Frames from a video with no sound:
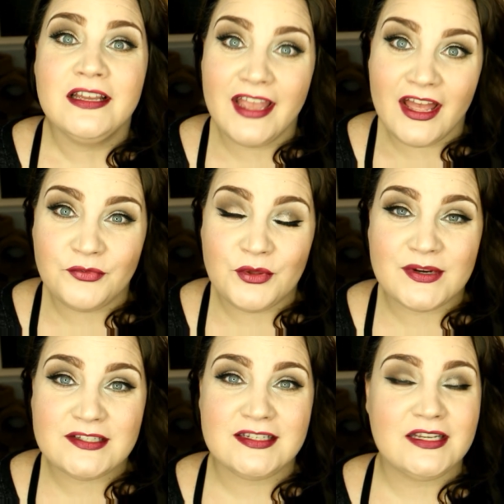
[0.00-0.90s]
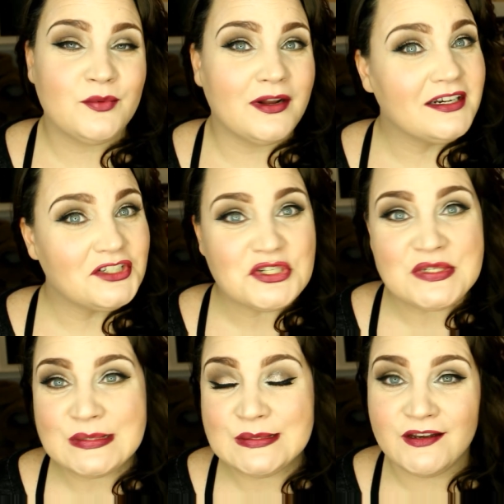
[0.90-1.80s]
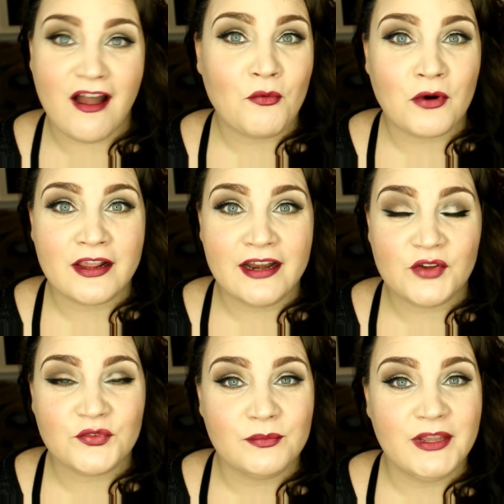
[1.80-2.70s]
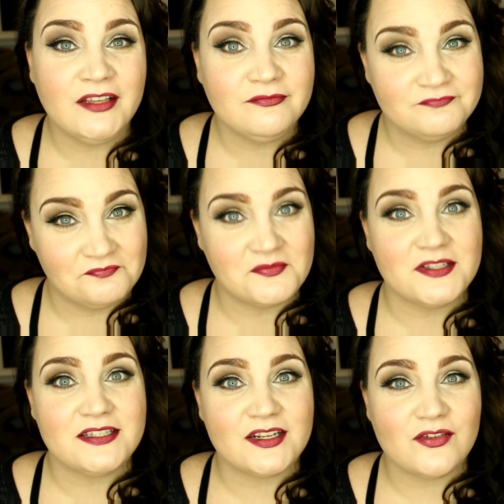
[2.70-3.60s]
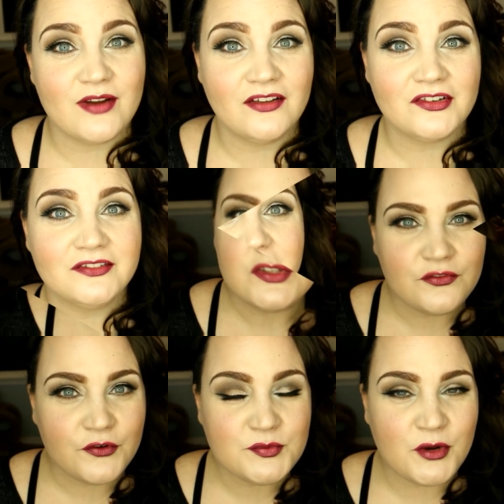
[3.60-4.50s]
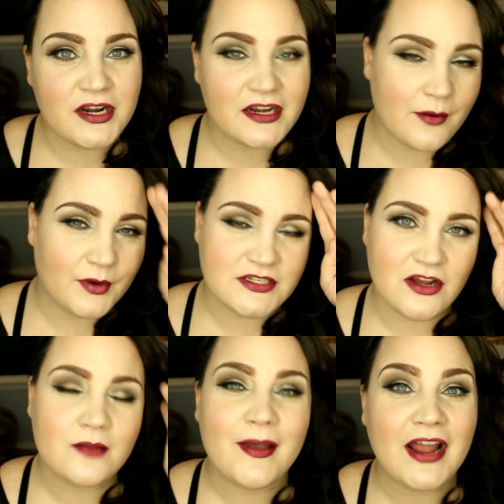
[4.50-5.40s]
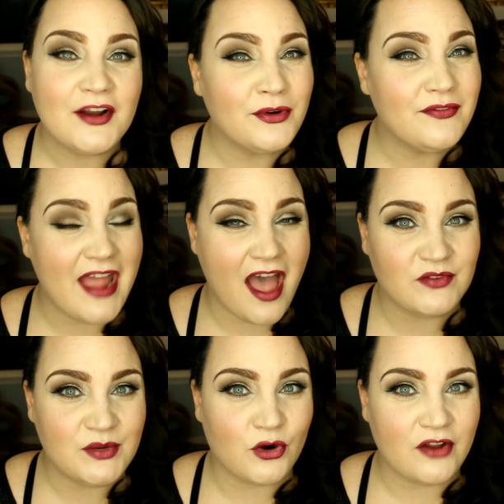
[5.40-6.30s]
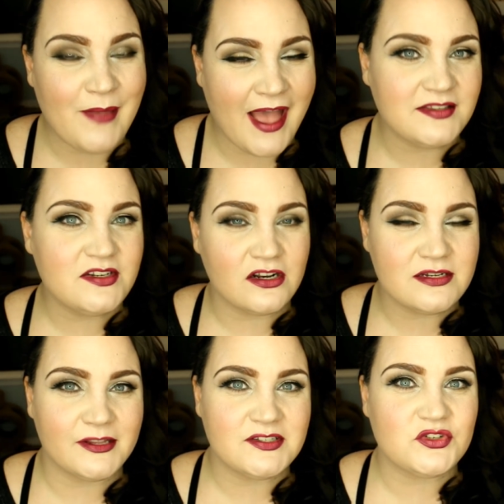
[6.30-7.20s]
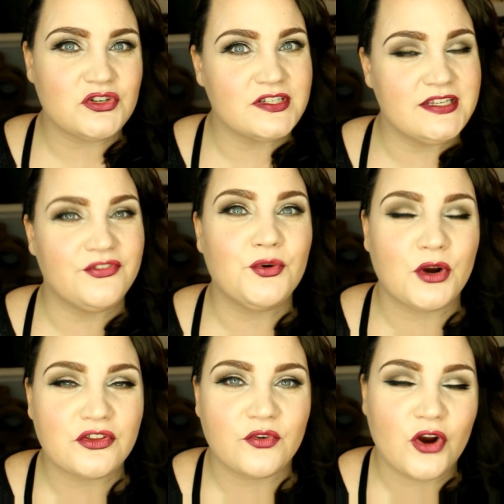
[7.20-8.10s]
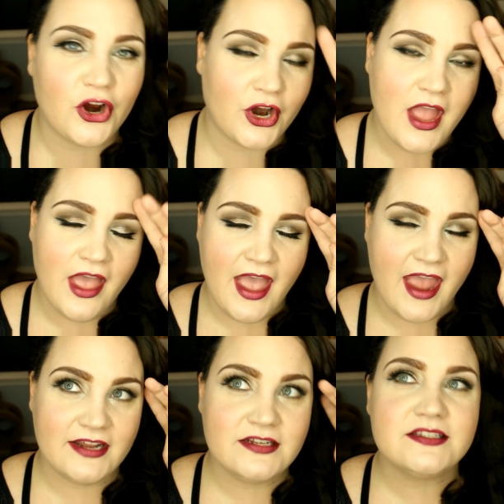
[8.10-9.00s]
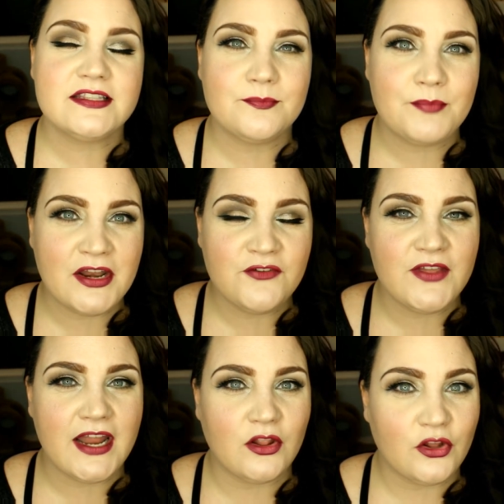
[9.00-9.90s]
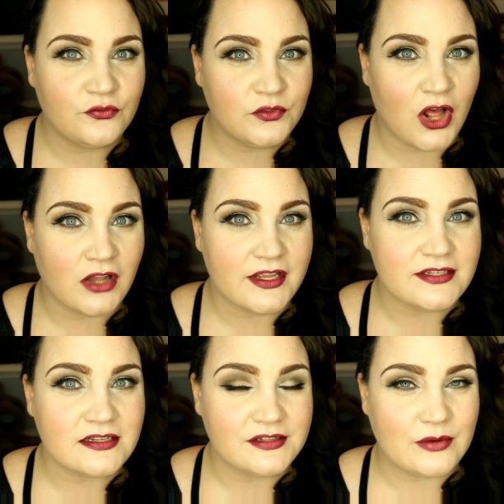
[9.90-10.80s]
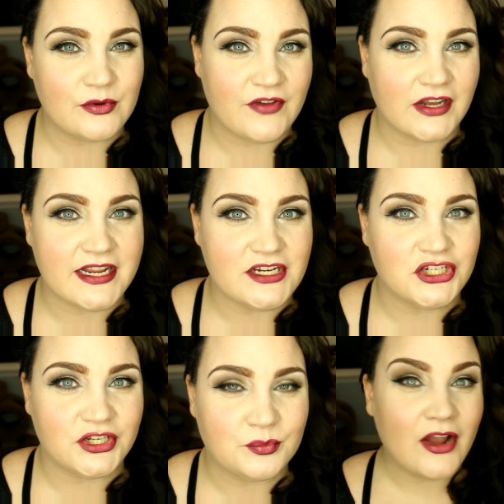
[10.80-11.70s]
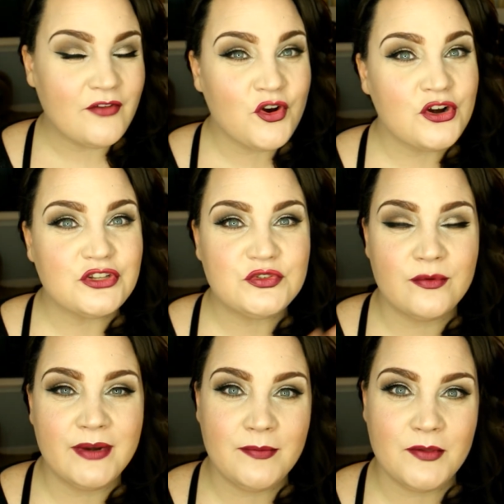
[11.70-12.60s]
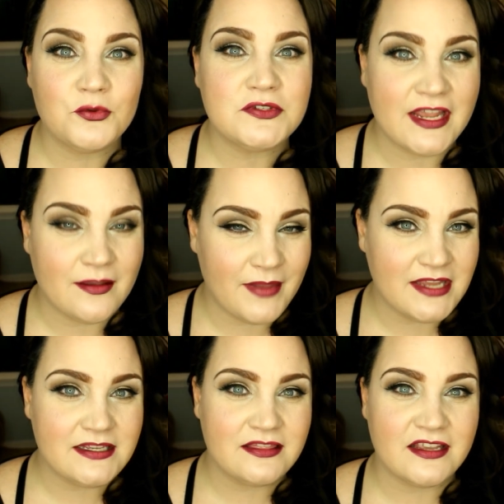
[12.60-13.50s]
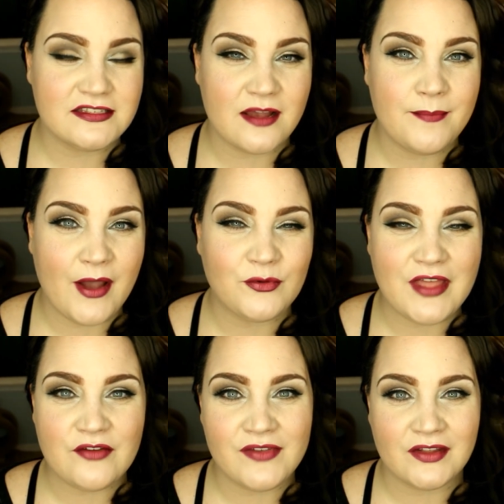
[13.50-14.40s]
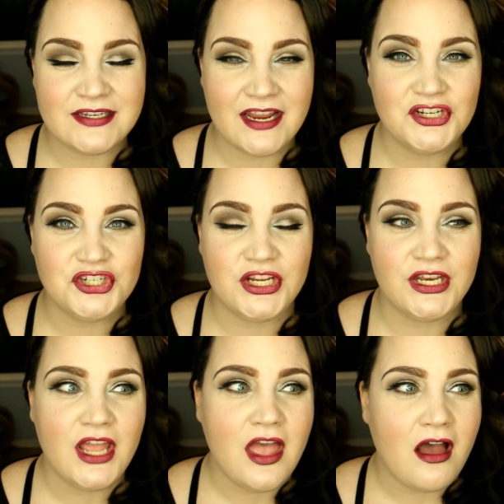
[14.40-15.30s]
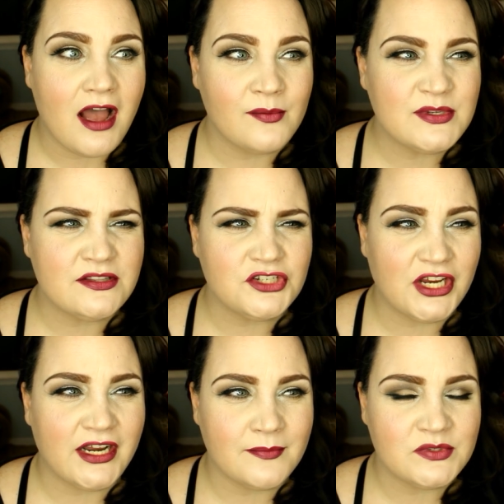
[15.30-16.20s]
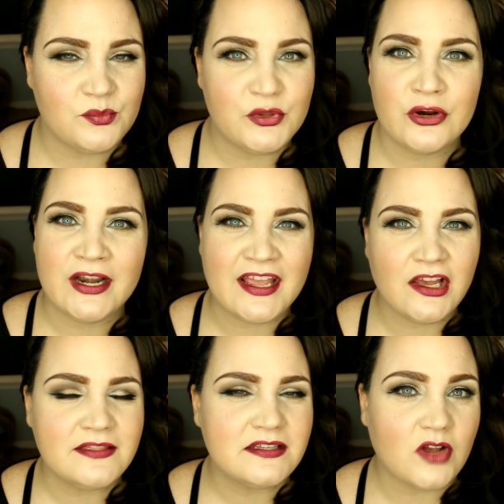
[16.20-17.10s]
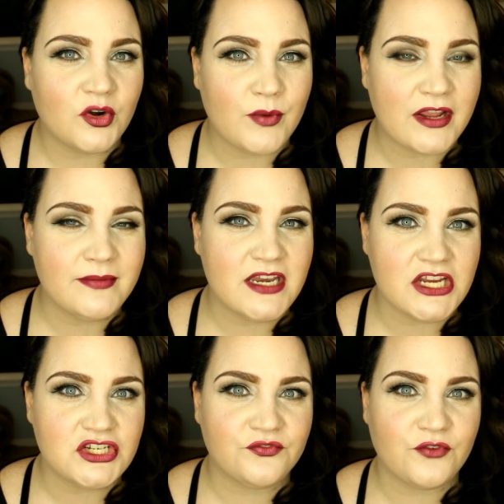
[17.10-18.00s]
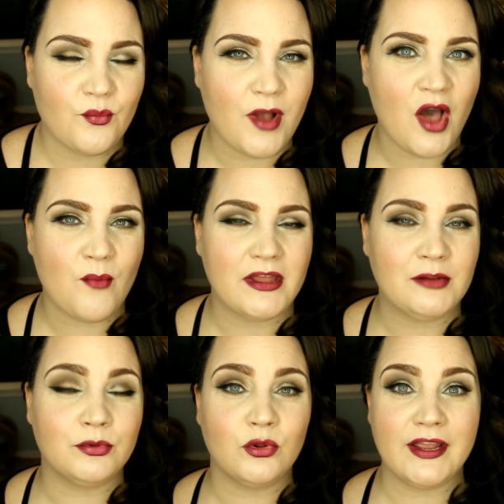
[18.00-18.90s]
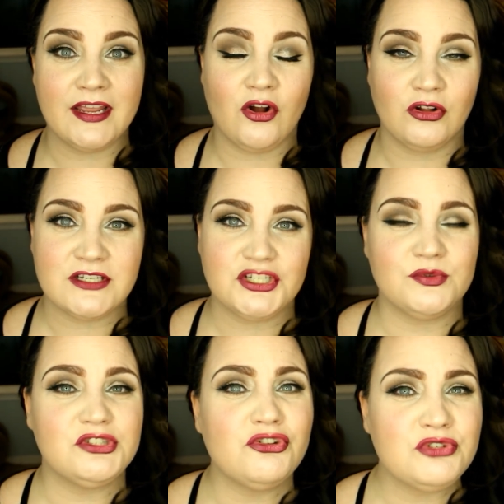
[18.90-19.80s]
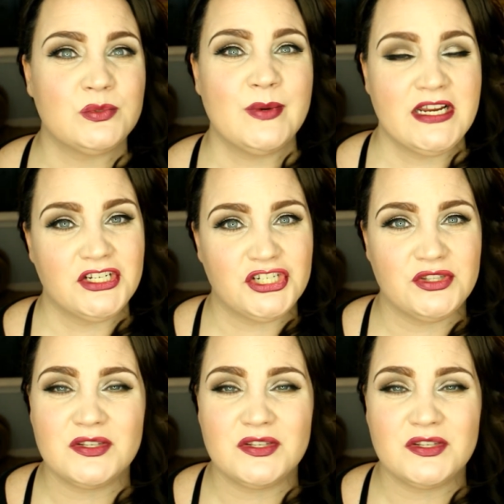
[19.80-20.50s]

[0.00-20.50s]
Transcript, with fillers: yeah, if you wanna see what just is not working out for me, then stick around. So the first product I want to talk about, I don't even have anymore. I've passed it on to my sister to see if it works for her. And it is the Benefit Hello Flawless Liquid Foundation. I've heard so many people say amazing things about that foundation. I was in the shade I'm So Pure and I got this on a recommendation from um, an employee at Ulta and she was so sweet and she